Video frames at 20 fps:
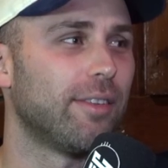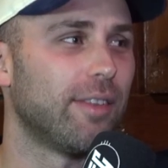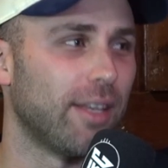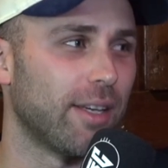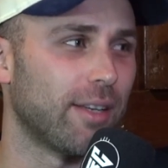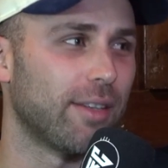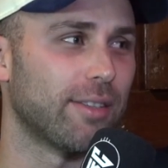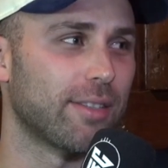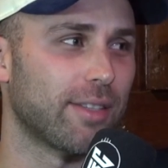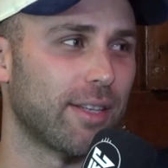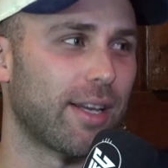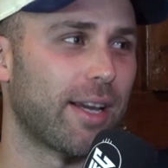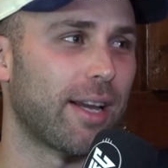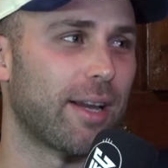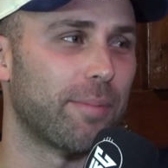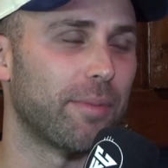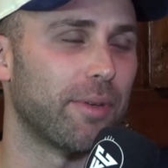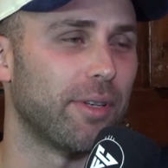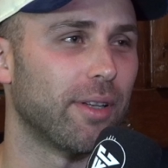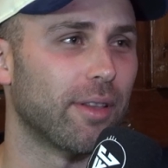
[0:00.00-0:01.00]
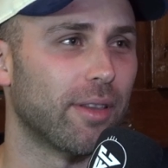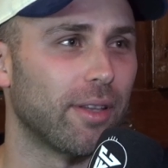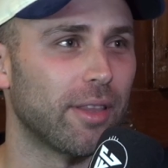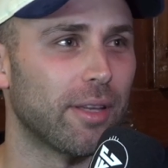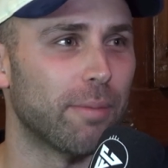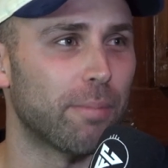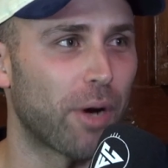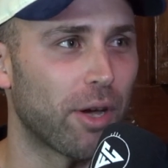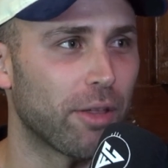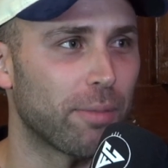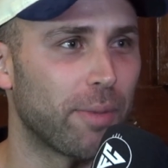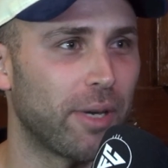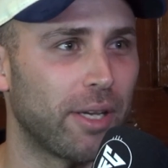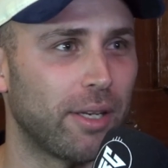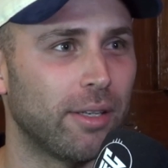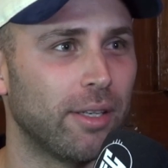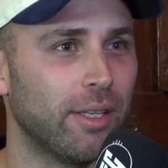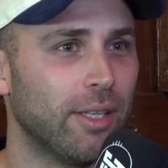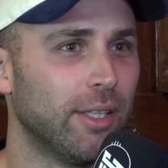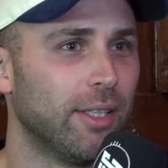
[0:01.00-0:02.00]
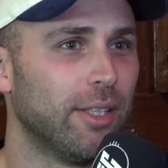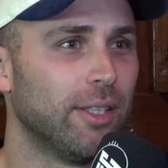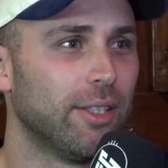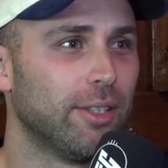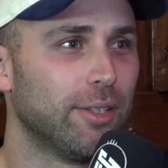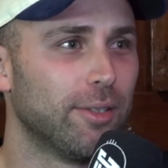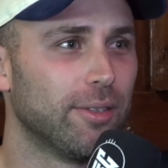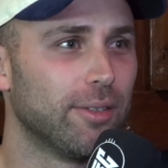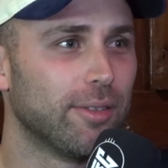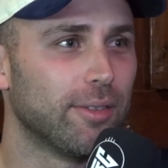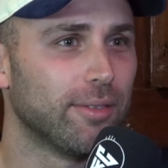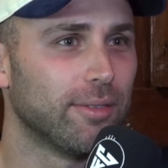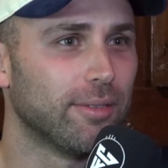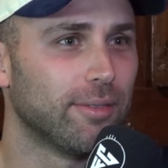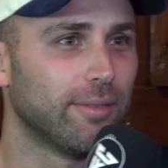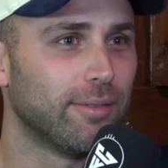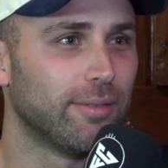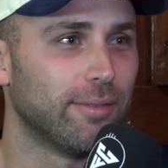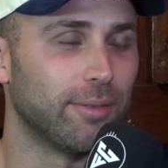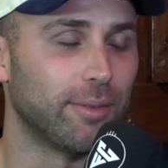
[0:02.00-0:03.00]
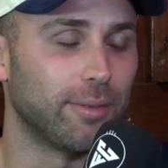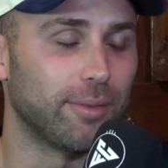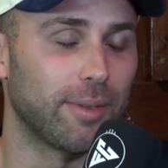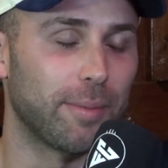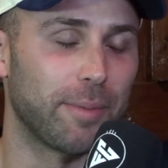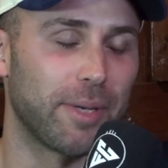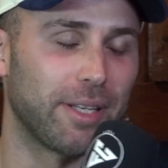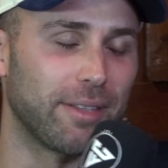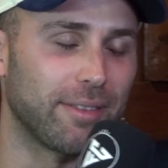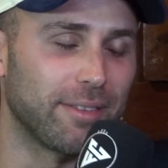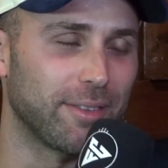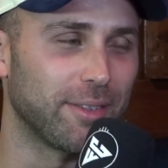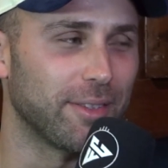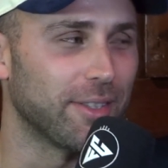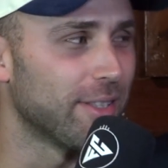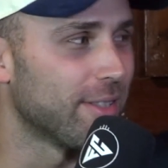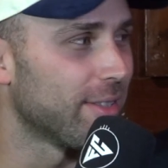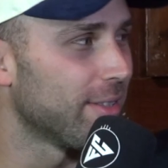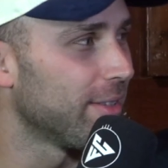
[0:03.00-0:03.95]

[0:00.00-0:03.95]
think it's going to happen. I think they've both been, I mean, they've